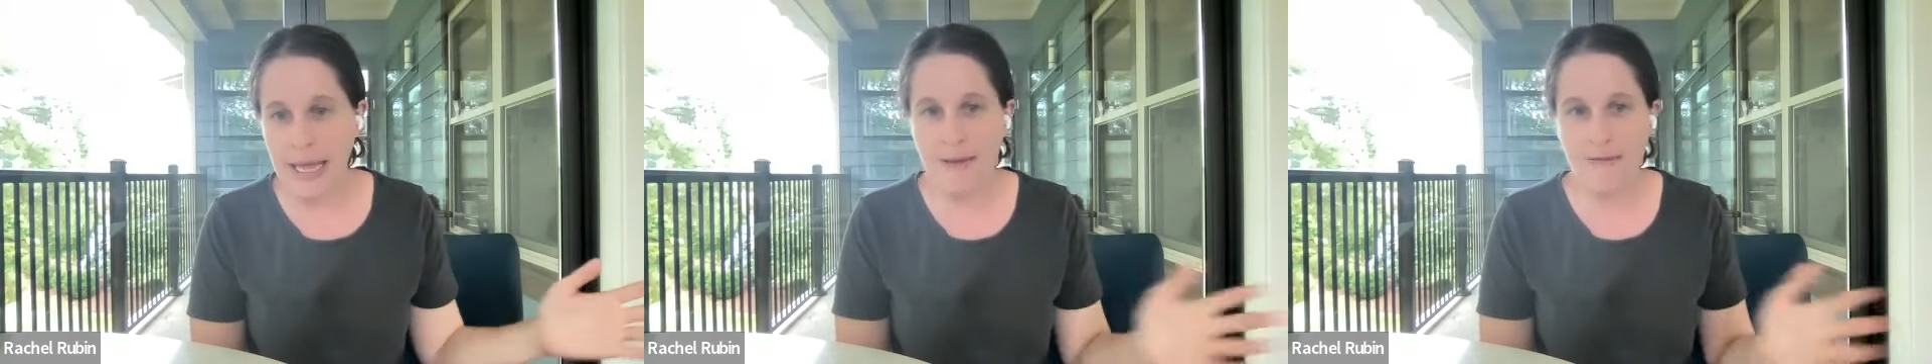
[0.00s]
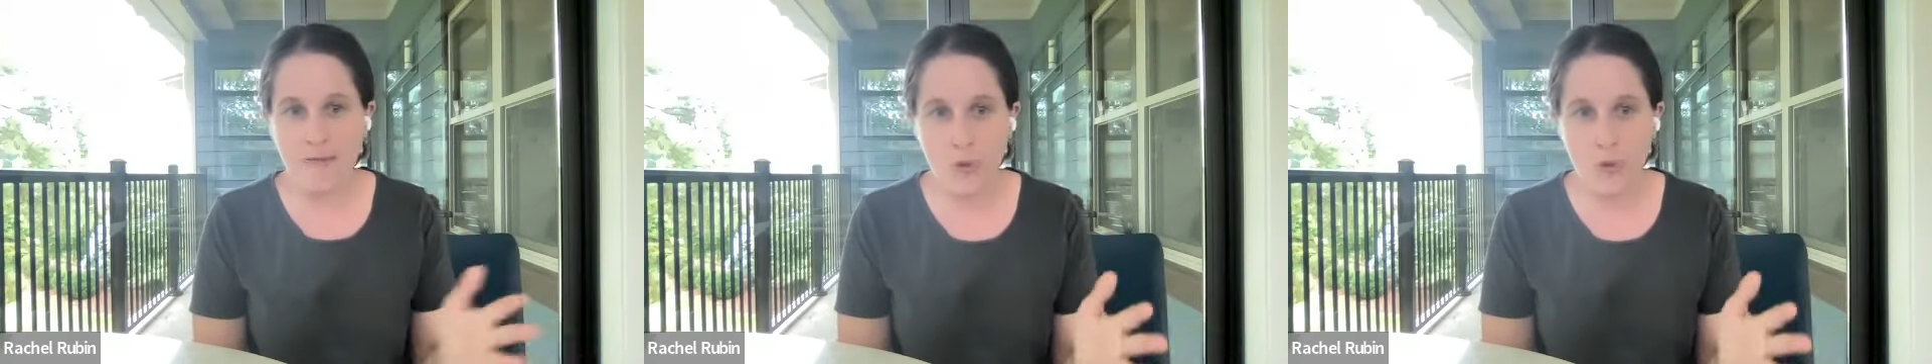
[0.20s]

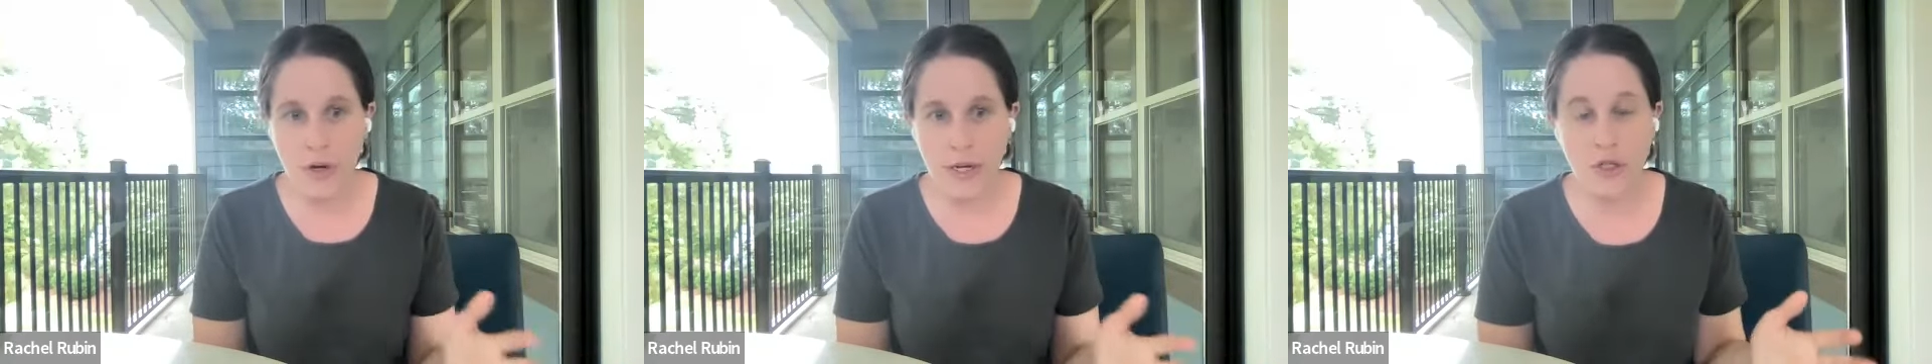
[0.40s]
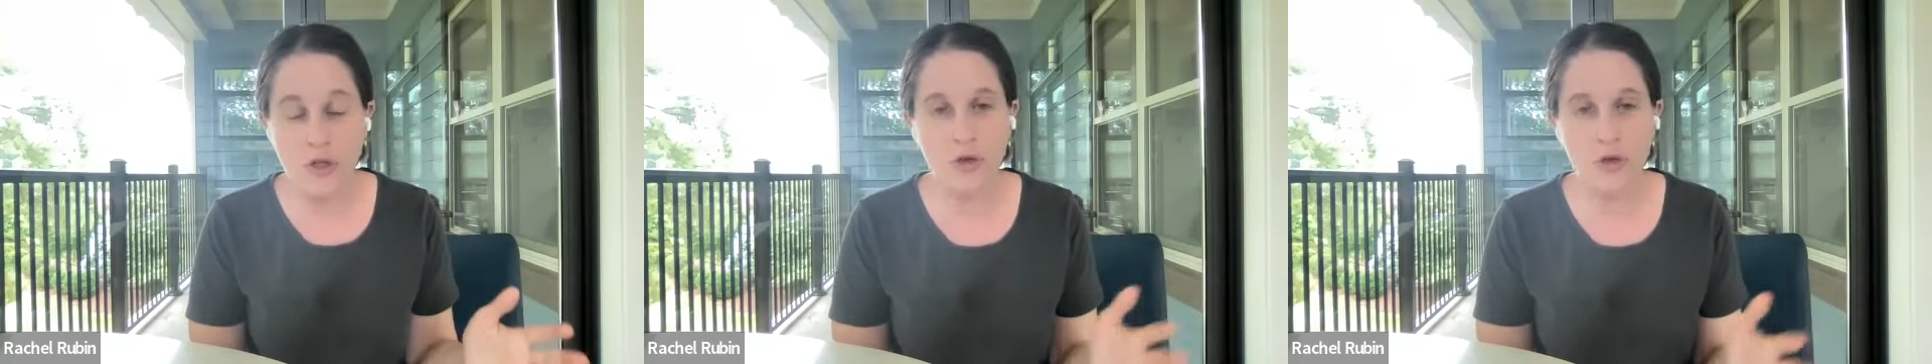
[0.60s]
late
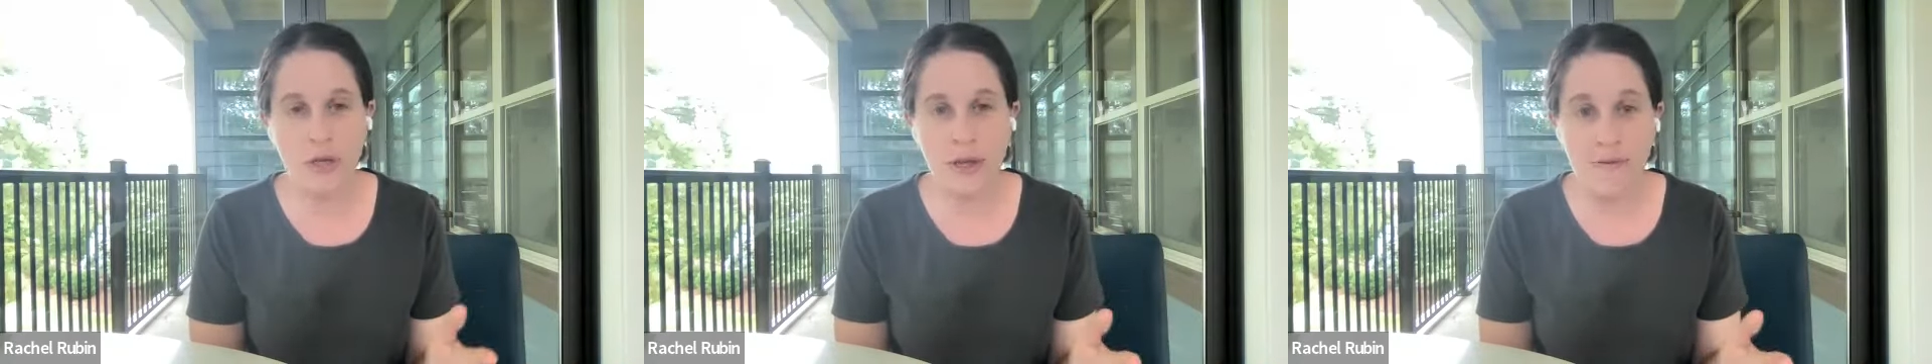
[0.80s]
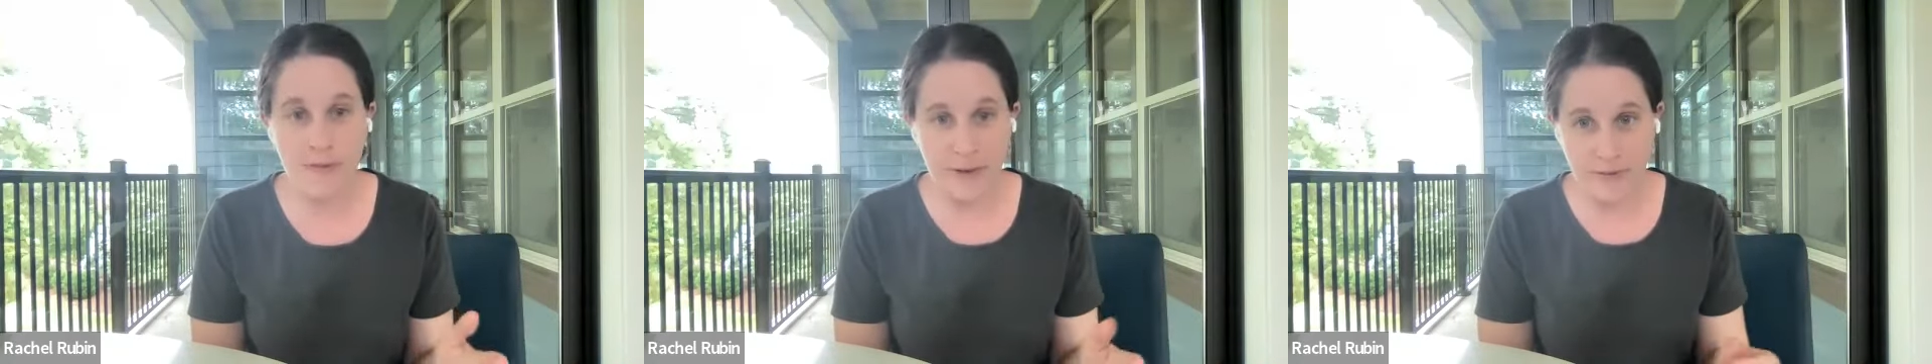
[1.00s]
forties,
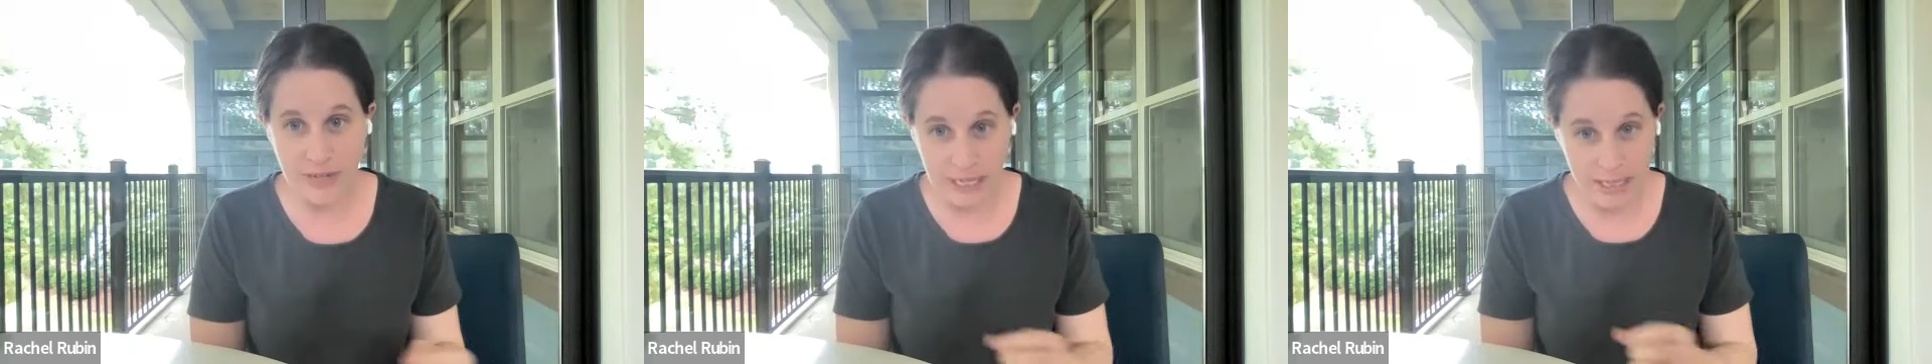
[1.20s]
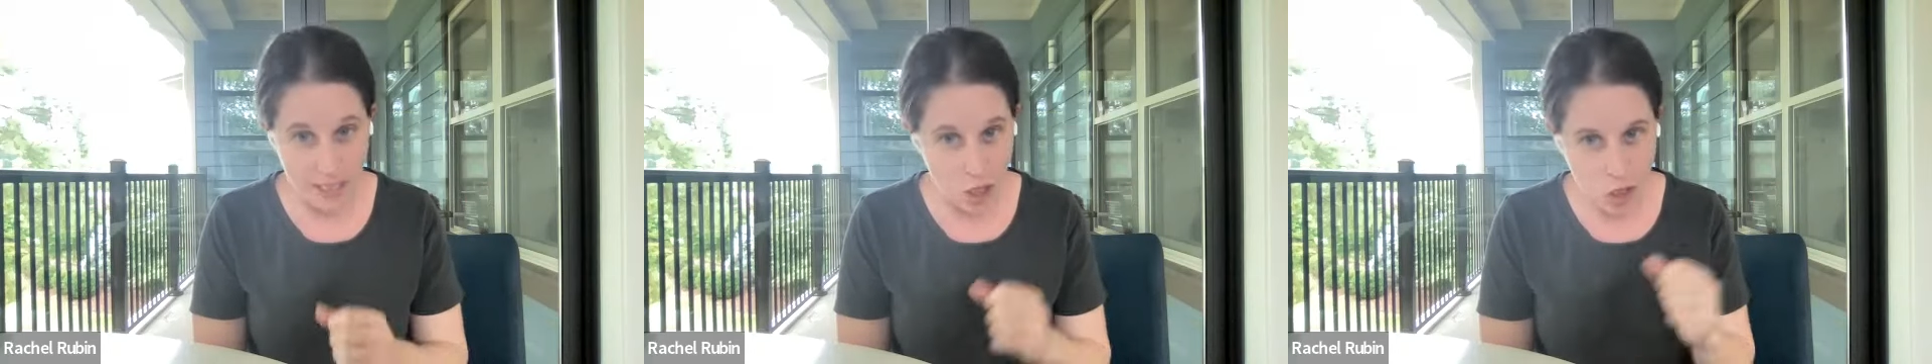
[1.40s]
early
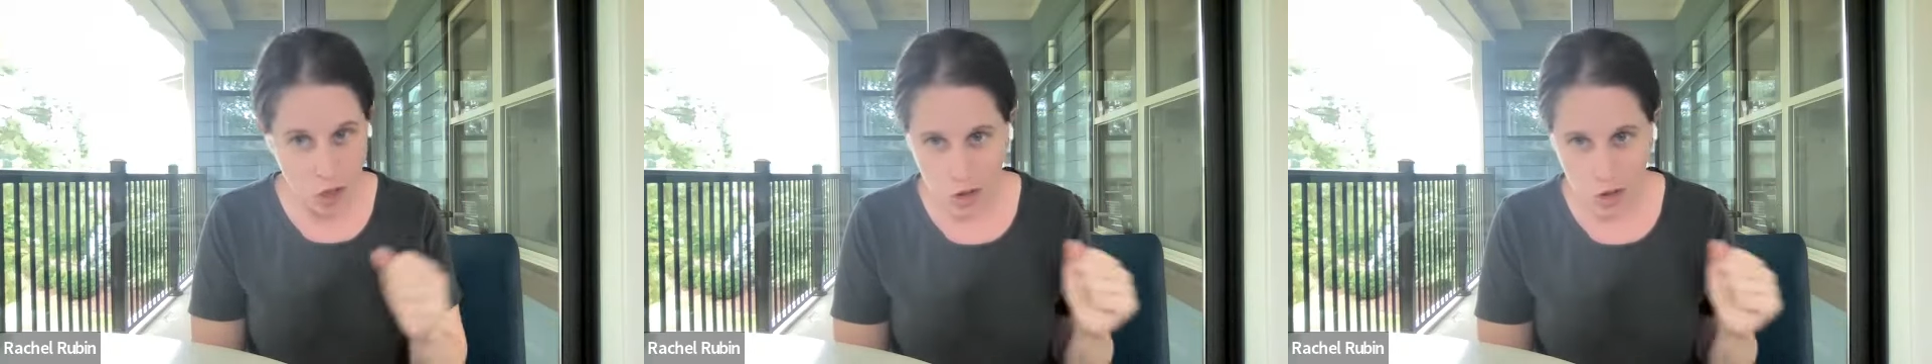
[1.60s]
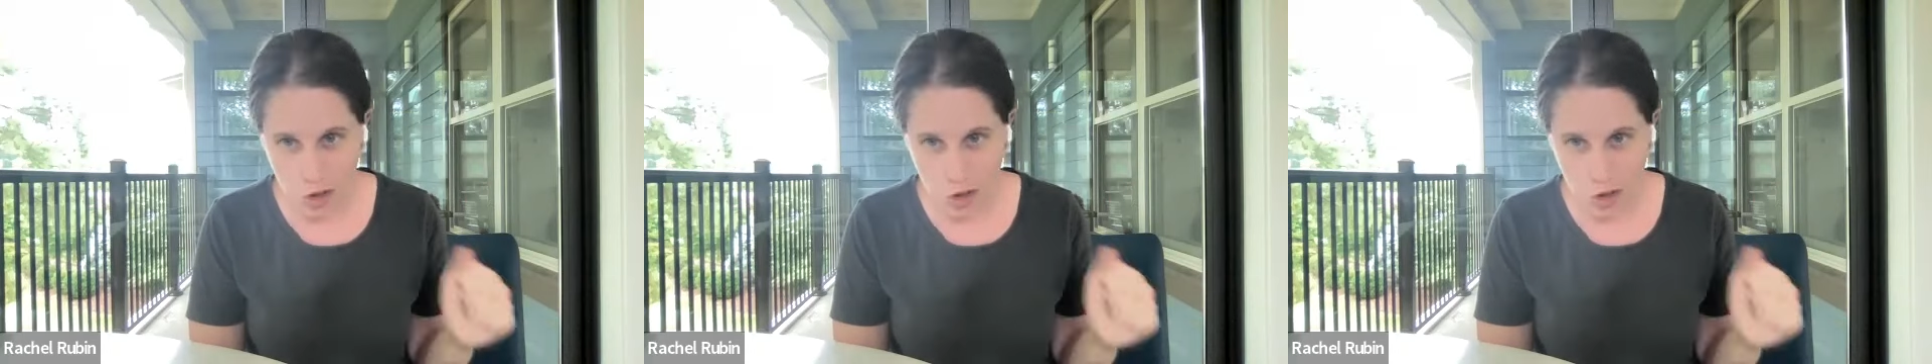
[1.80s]
fifties,